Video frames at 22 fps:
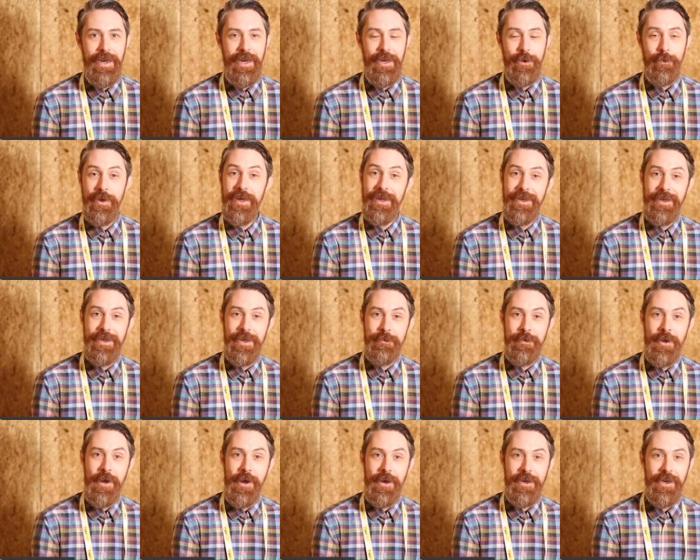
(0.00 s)
and we ended
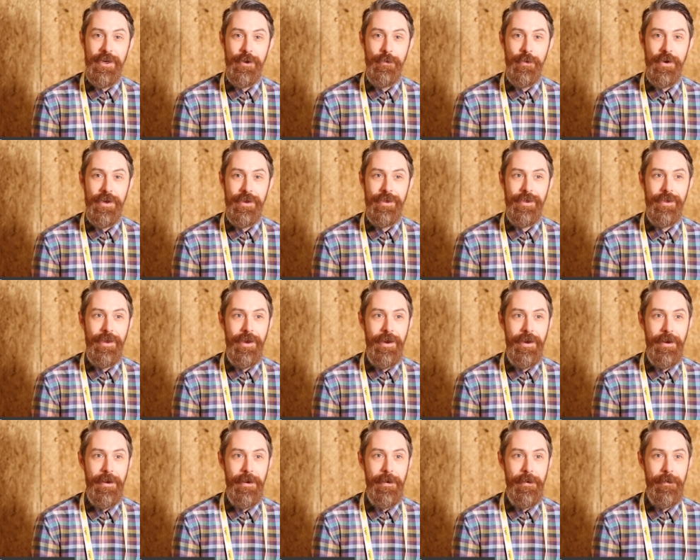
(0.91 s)
up talking with
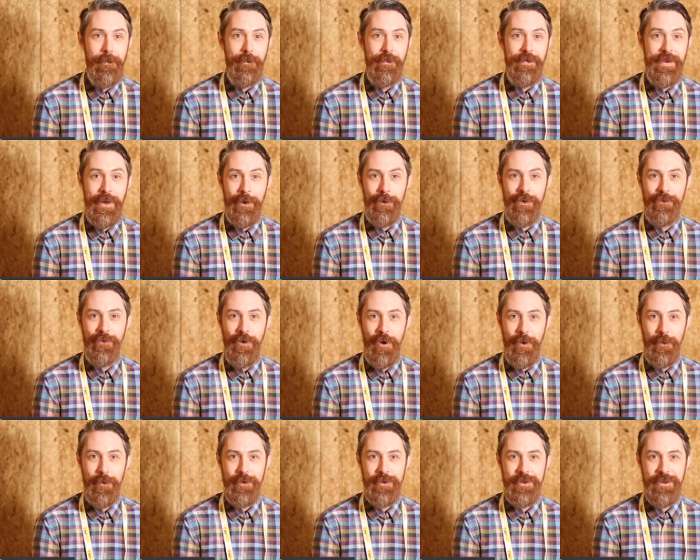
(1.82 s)
uh, dairy
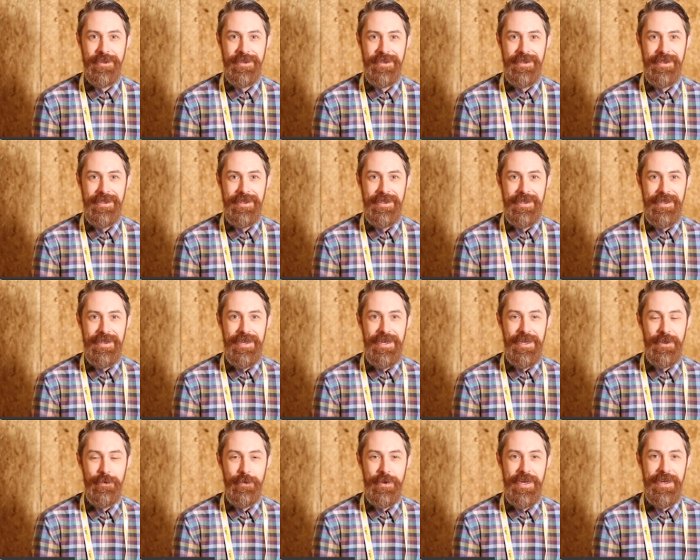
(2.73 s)
farmers
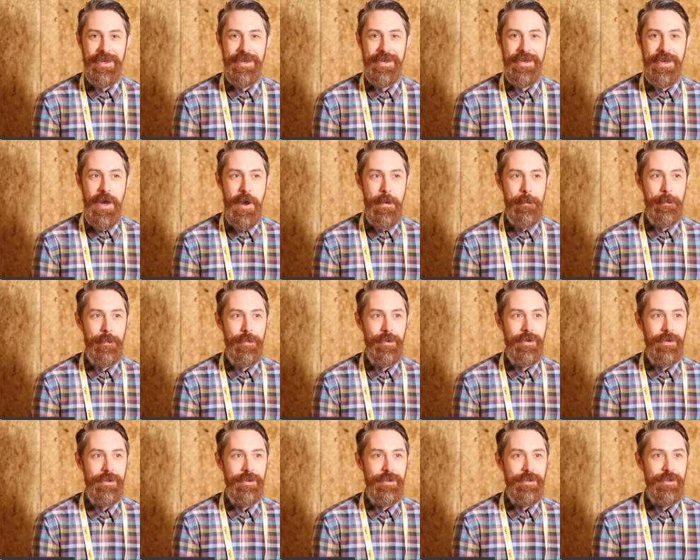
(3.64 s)
and we ended up
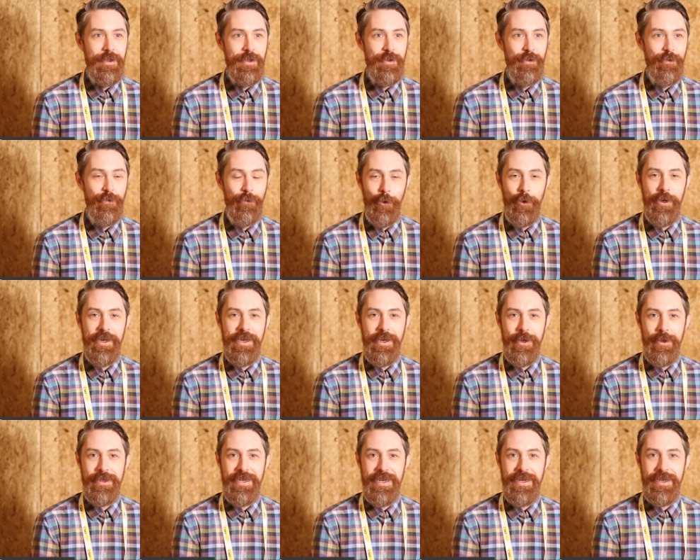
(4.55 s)
converting
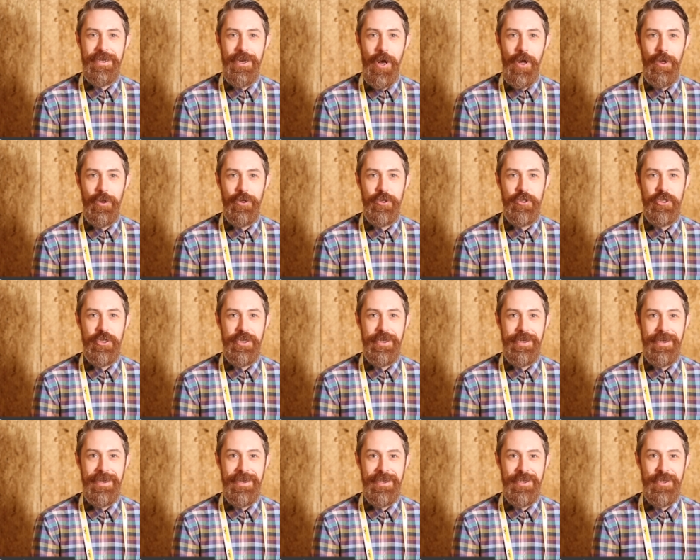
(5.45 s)
our
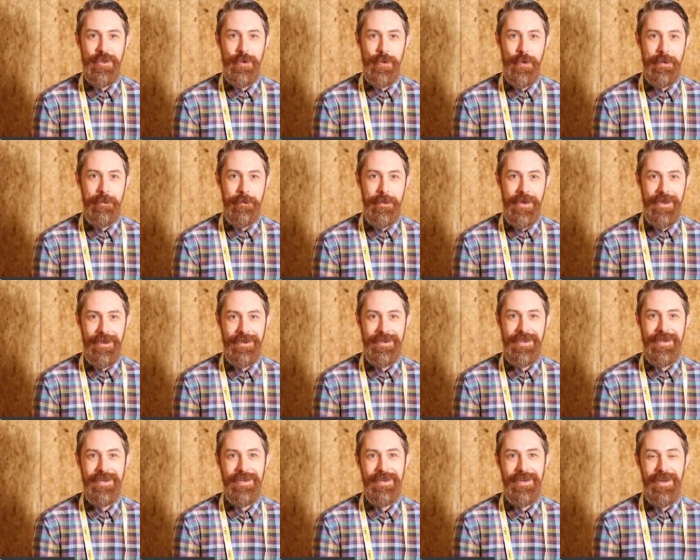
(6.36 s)
technology into a milk
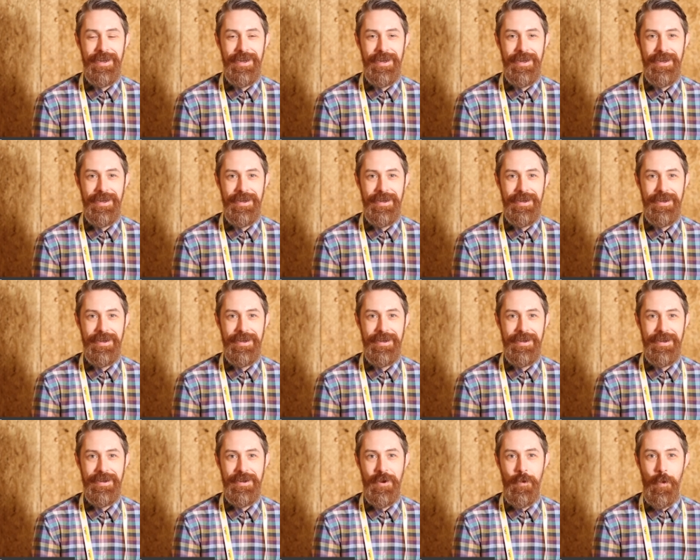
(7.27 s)

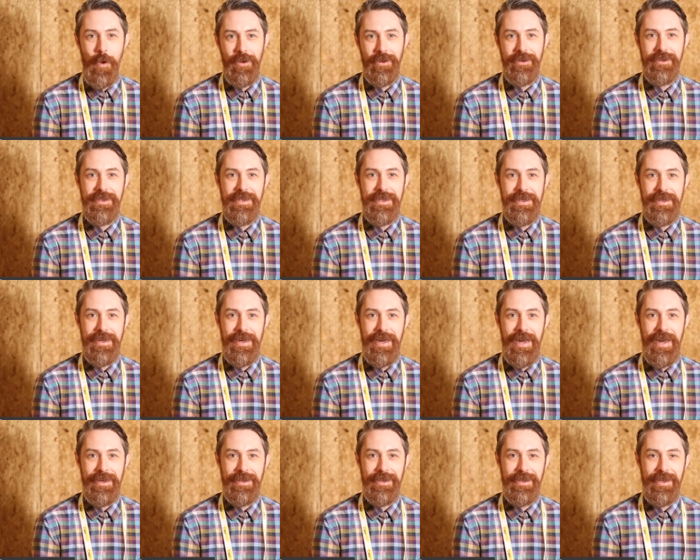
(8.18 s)
uh, quality and
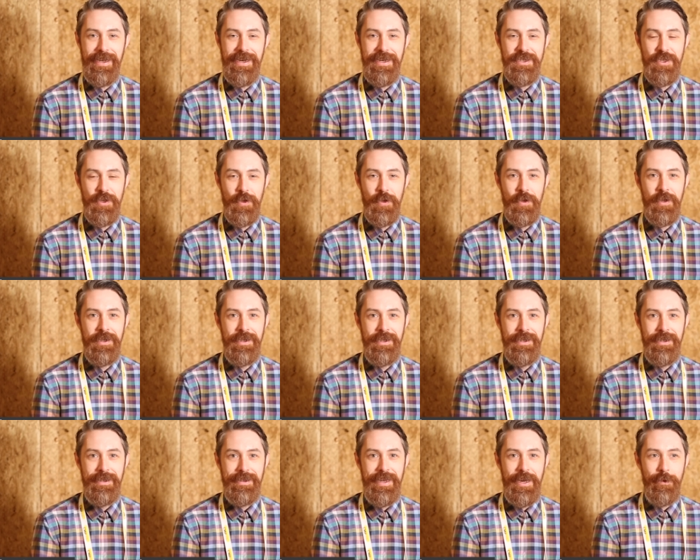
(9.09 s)
analyzer
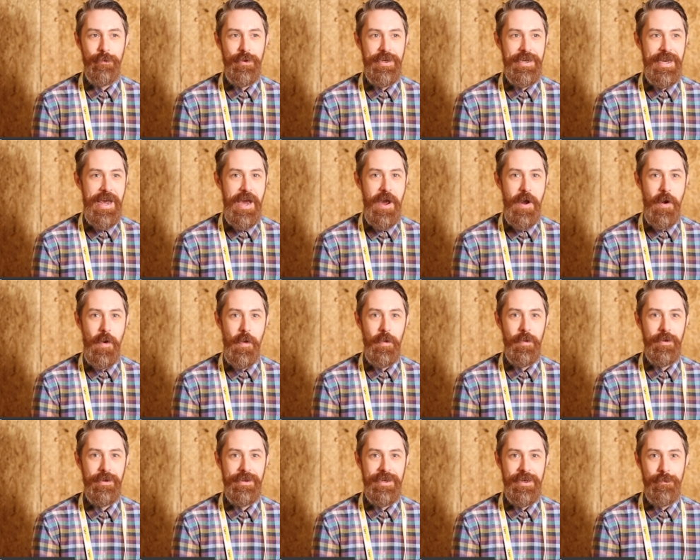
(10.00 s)
that we
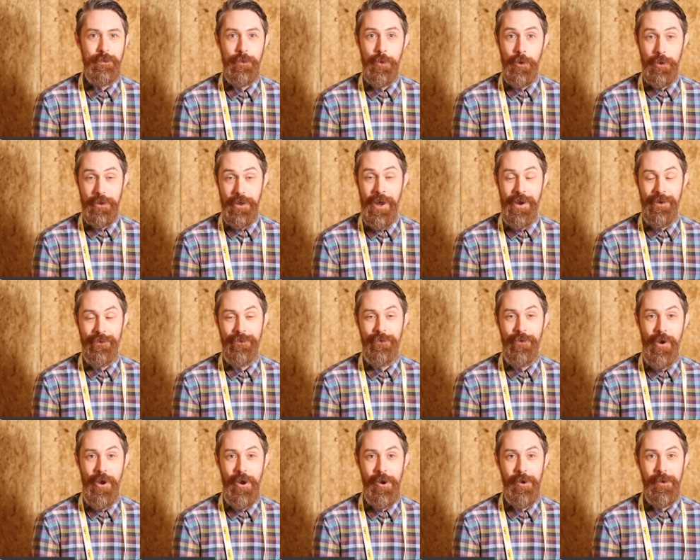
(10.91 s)
now can put on
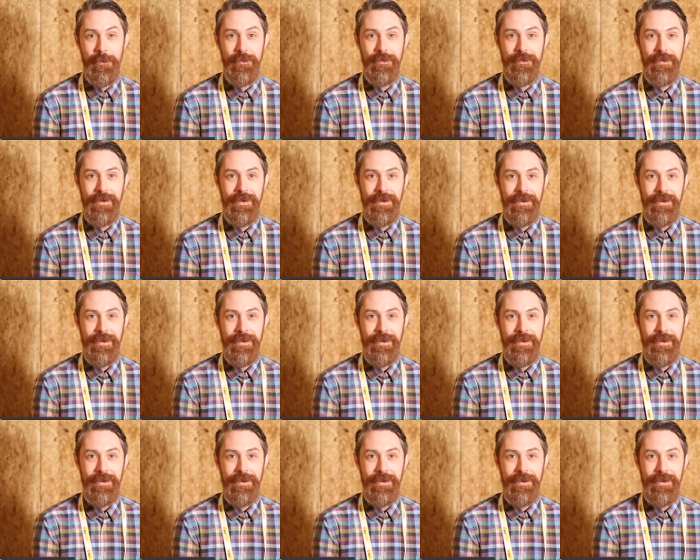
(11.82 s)
farm